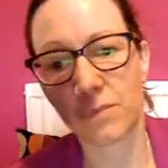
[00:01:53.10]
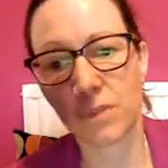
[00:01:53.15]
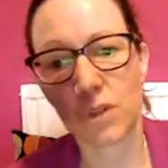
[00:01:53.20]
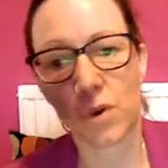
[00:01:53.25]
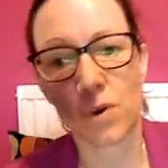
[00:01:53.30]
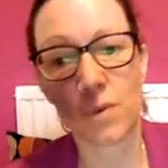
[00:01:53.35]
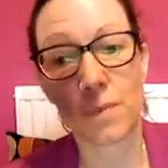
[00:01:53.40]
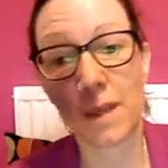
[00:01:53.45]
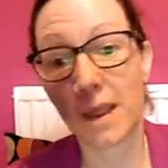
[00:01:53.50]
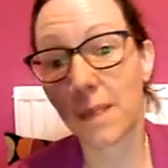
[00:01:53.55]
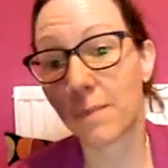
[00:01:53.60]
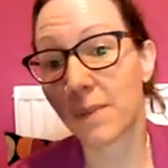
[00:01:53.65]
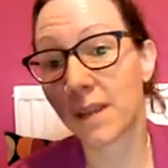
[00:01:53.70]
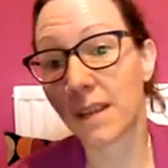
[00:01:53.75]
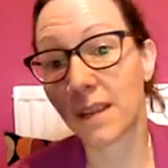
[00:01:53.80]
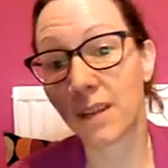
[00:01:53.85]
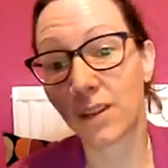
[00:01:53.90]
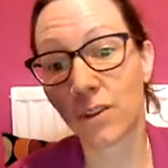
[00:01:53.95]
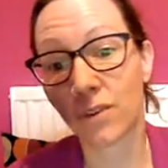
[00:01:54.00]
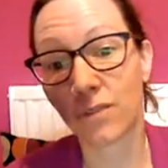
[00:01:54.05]
Or maybe
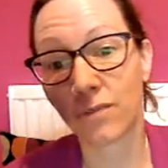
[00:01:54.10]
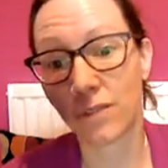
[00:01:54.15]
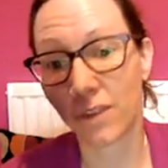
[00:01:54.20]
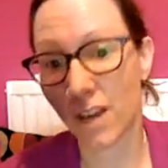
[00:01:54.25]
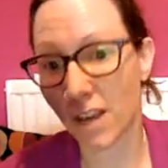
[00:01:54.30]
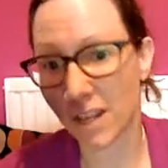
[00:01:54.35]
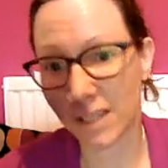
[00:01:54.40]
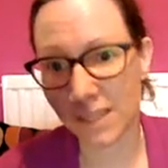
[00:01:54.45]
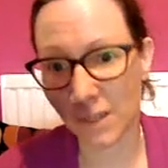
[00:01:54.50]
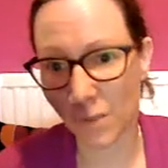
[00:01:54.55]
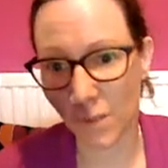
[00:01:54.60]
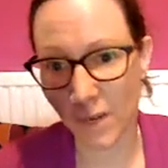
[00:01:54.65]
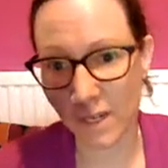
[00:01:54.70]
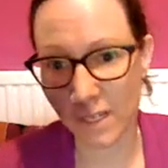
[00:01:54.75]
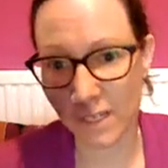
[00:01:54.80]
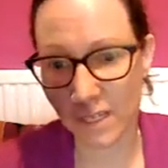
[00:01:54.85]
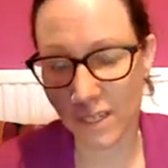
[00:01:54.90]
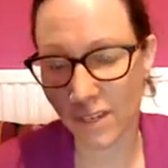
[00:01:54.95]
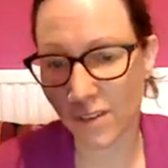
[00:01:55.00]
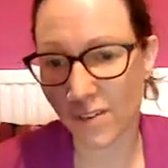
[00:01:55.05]
you've learned it
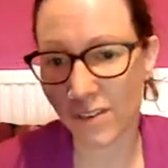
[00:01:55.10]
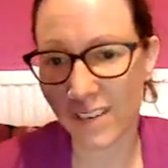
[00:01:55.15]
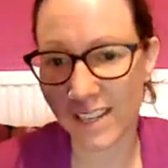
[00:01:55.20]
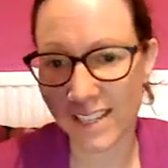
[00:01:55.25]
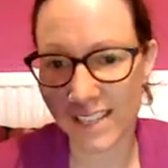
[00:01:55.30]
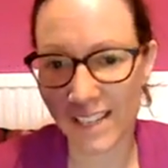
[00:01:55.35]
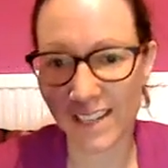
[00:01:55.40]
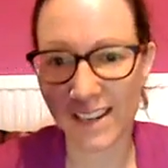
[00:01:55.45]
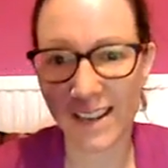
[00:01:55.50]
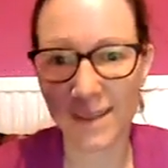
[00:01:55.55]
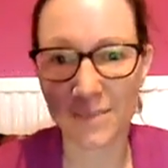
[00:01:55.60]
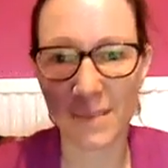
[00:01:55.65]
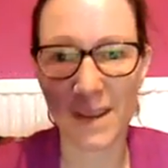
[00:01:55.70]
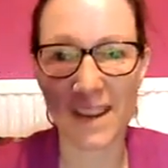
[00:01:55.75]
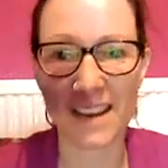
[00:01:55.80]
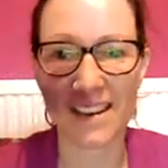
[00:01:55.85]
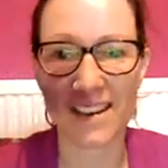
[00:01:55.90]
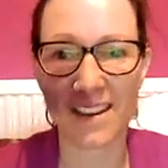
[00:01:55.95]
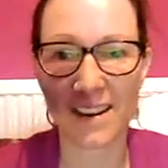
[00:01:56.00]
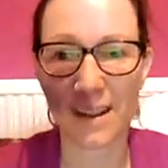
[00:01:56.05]
once and you need to, like
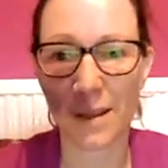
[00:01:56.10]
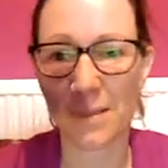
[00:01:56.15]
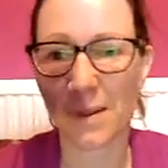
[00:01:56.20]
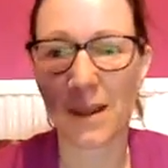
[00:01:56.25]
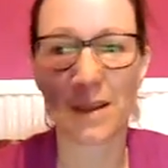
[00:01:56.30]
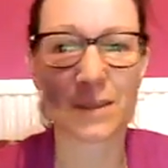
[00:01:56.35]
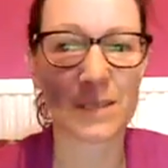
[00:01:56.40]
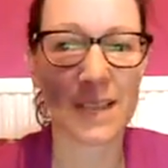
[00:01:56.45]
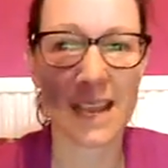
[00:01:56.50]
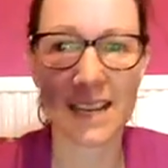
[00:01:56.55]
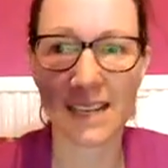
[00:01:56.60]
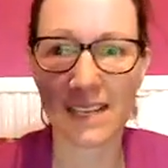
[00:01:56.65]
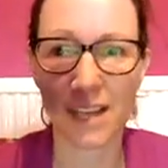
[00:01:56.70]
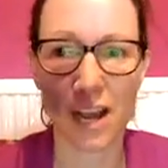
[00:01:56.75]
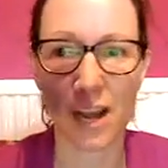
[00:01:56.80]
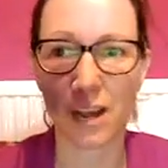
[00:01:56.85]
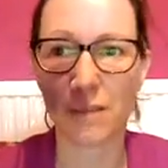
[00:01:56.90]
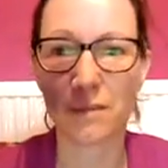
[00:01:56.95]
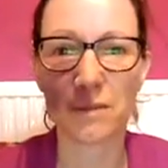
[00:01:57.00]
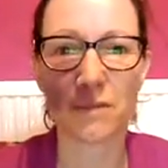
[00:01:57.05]
me, learn it about 10
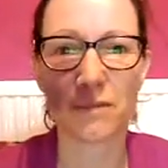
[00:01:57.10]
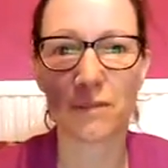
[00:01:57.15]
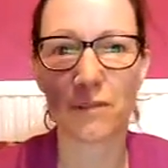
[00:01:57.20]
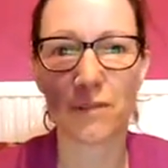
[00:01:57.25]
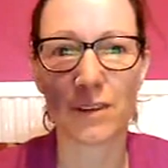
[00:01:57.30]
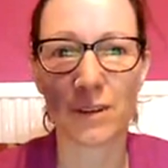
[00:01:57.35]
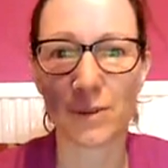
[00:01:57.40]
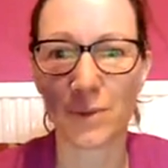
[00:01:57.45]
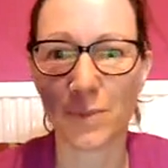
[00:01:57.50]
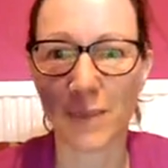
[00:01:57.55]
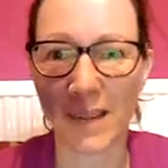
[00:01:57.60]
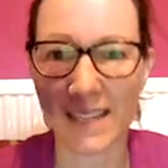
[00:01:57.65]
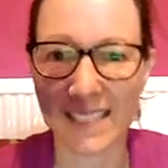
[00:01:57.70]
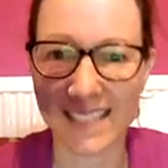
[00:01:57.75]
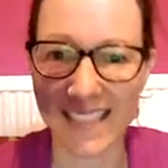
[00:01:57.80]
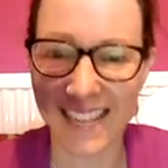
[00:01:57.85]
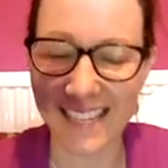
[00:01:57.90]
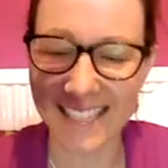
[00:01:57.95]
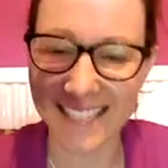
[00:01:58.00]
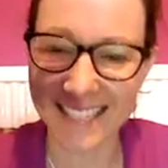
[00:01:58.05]
times before it all makes
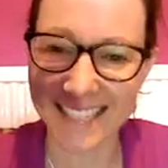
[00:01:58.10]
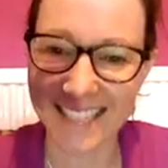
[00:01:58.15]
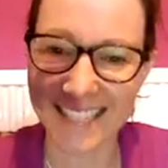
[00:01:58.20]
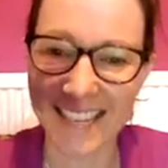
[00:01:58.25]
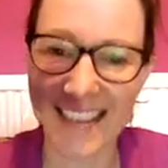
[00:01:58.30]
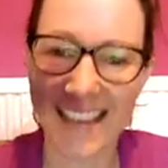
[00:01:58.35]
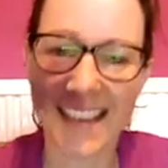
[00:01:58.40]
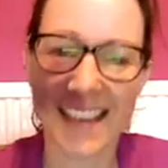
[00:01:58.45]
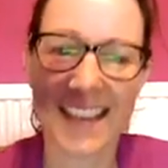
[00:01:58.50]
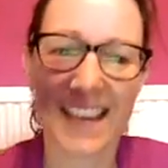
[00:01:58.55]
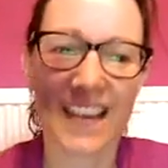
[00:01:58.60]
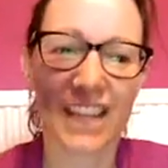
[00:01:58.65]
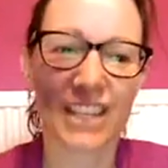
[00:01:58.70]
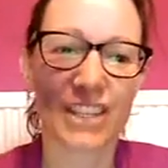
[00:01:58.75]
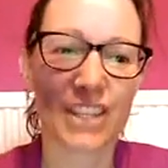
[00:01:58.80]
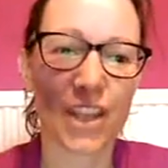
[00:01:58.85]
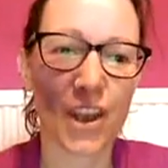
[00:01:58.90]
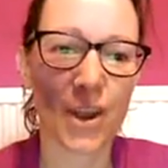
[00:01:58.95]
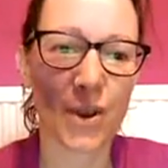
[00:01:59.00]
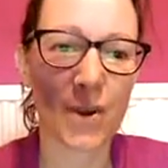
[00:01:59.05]
sense.
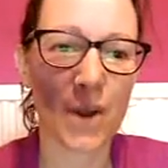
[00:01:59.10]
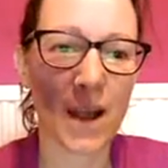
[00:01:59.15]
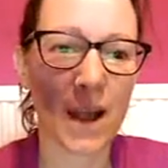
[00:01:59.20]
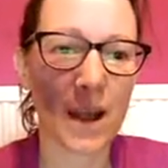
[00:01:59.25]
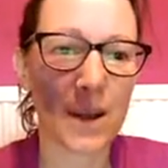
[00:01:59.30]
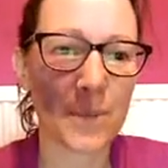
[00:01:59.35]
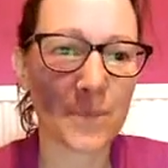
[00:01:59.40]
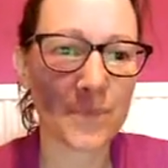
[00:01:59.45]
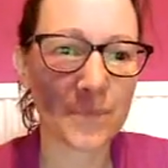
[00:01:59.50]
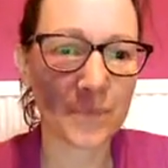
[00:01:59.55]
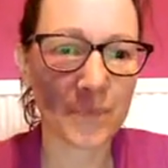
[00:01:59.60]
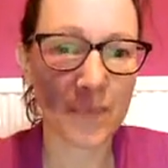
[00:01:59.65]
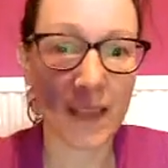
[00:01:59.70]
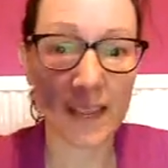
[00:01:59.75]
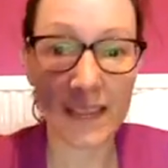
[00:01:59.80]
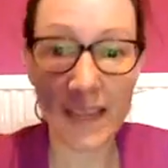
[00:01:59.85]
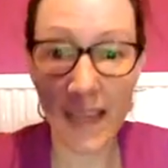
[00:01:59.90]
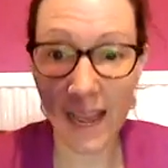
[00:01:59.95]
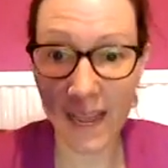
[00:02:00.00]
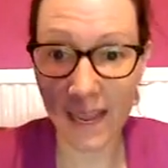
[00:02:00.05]
So
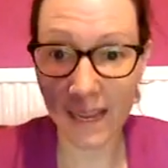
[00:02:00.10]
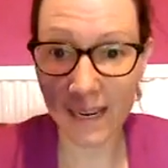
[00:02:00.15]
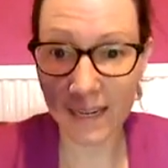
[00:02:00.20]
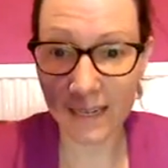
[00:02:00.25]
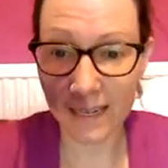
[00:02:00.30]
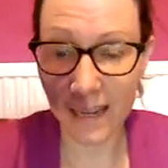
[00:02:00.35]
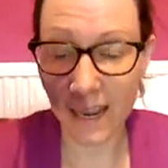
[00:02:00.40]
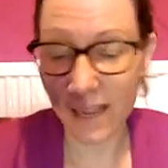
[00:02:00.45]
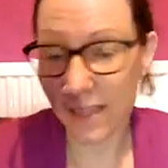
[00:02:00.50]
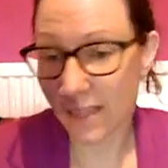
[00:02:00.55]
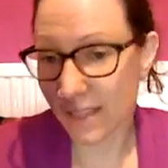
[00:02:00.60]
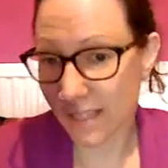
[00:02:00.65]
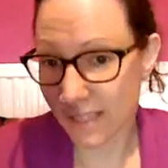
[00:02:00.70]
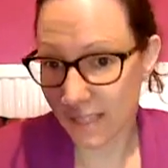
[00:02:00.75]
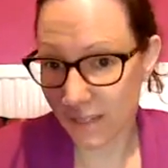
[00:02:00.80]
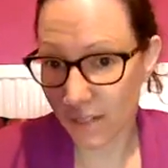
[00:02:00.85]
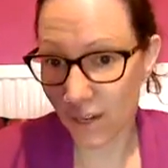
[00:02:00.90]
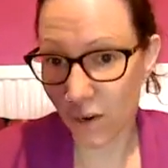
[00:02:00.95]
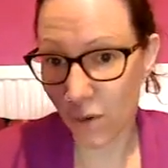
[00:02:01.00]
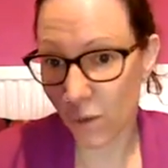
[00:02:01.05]

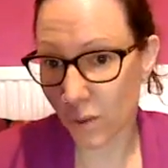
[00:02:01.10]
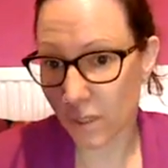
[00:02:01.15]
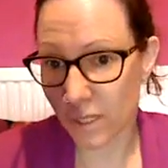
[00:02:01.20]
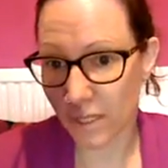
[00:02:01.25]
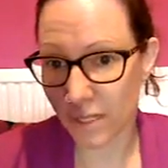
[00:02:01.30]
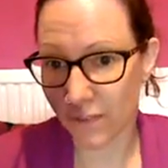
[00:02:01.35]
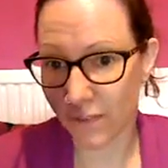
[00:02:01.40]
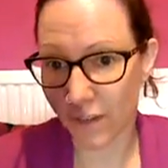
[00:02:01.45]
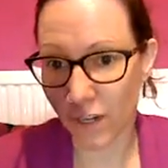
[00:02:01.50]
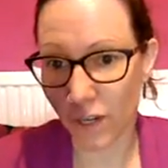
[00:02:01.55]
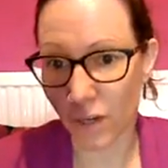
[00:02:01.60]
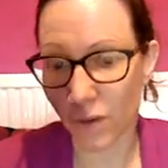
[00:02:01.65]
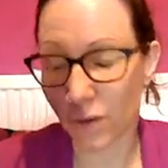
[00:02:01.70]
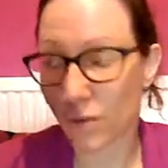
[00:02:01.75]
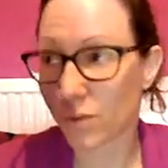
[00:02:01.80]
this course is for you.